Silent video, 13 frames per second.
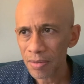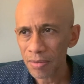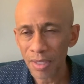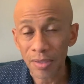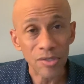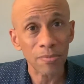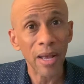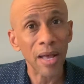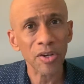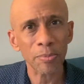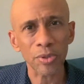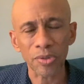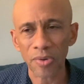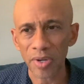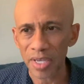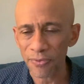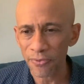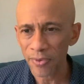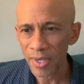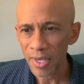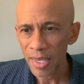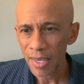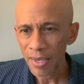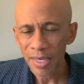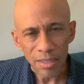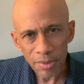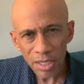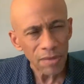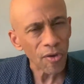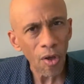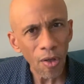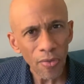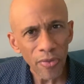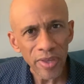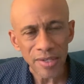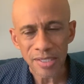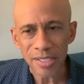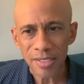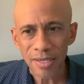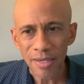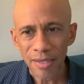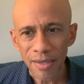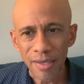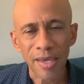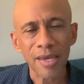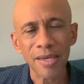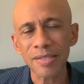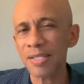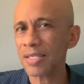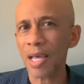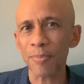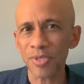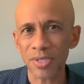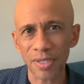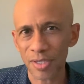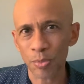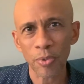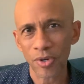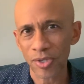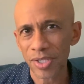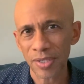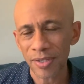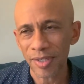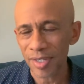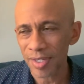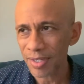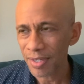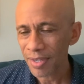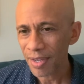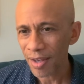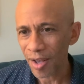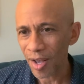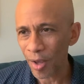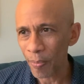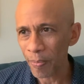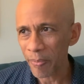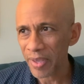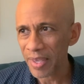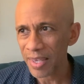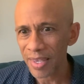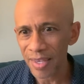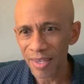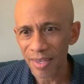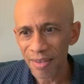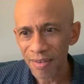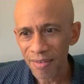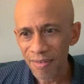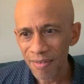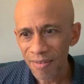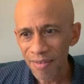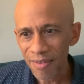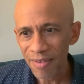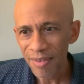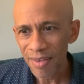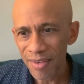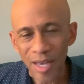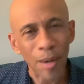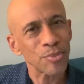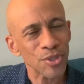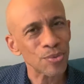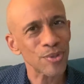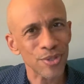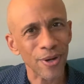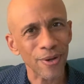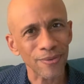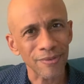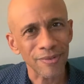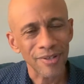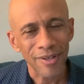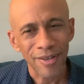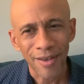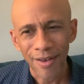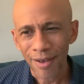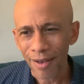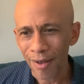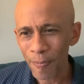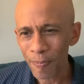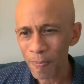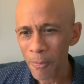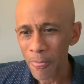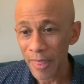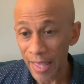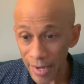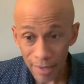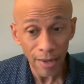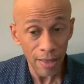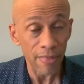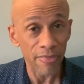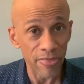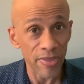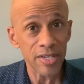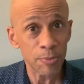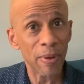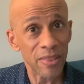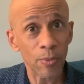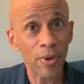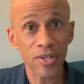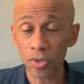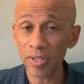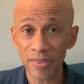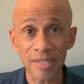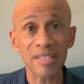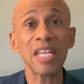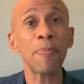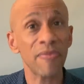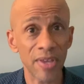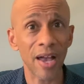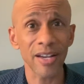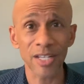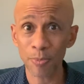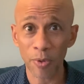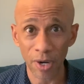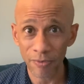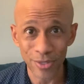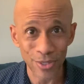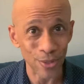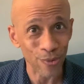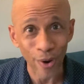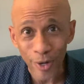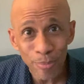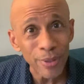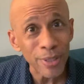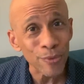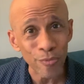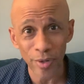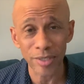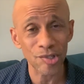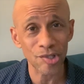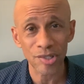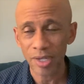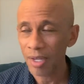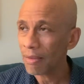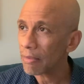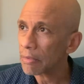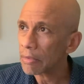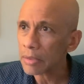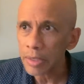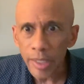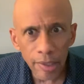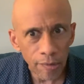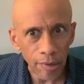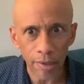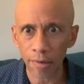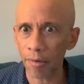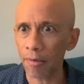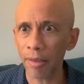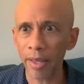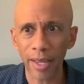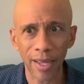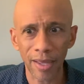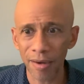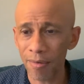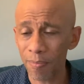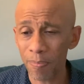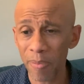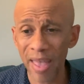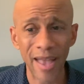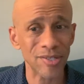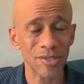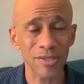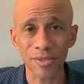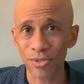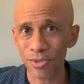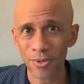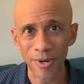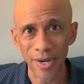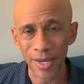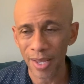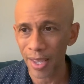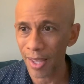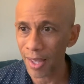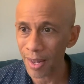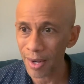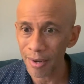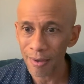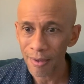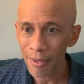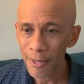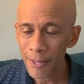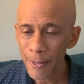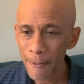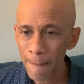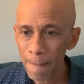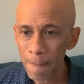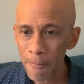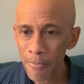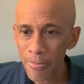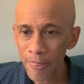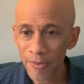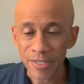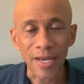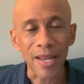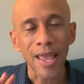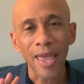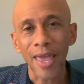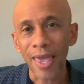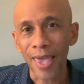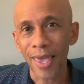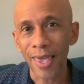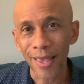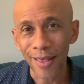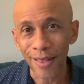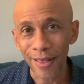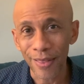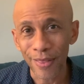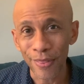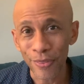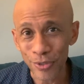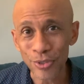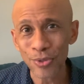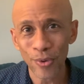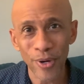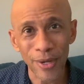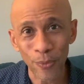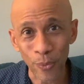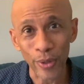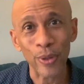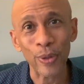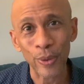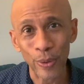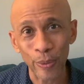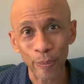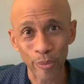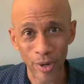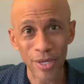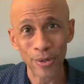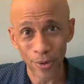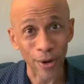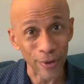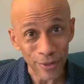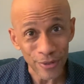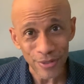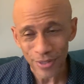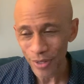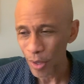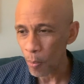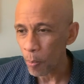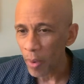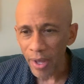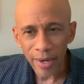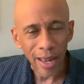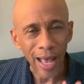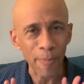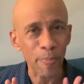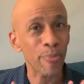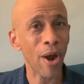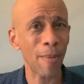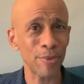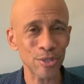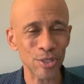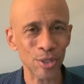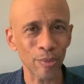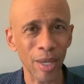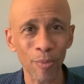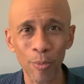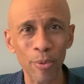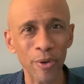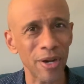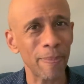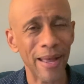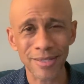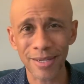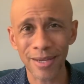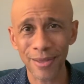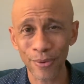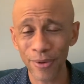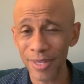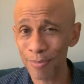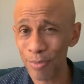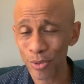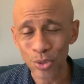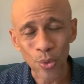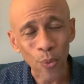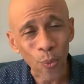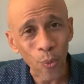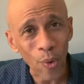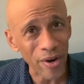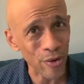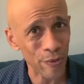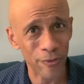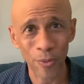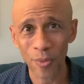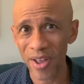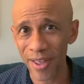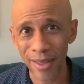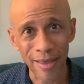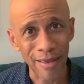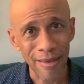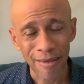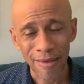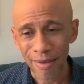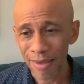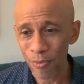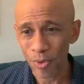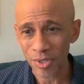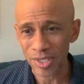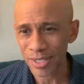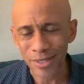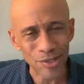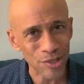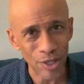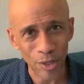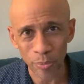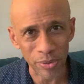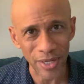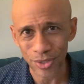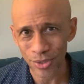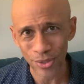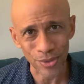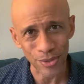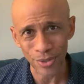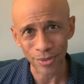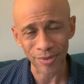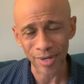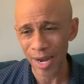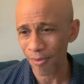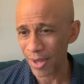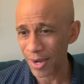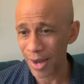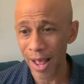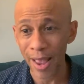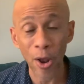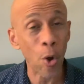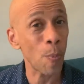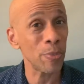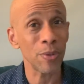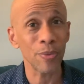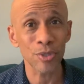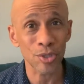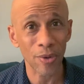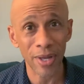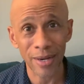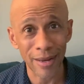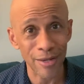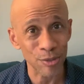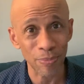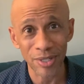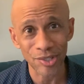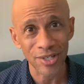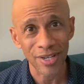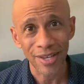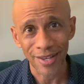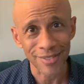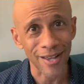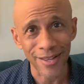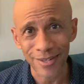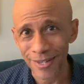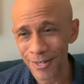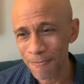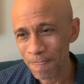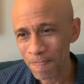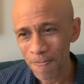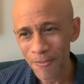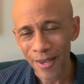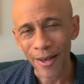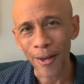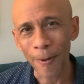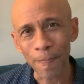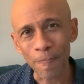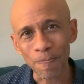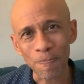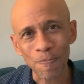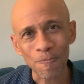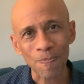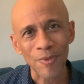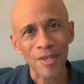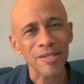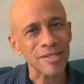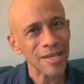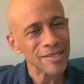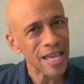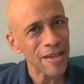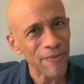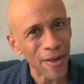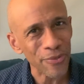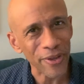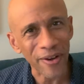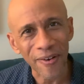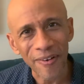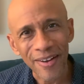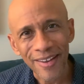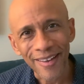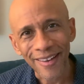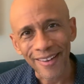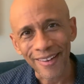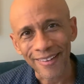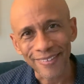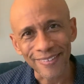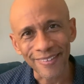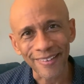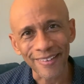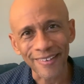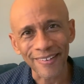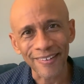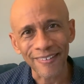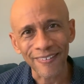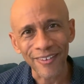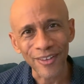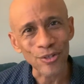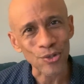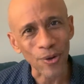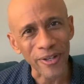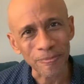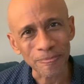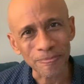insurmountable grief. In the middle of all this, King steps into his personhood. He comes into his own. And this, by the way, is only the tip of the iceberg of this incredibly rich, lyrical and passionate story. And listen, the story will break your heart, but I promise you it will put it back together in the most wonderful way. It was such a pleasure to narrate it. I hope you enjoy it as much as I did. Stay safe out there and enjoy.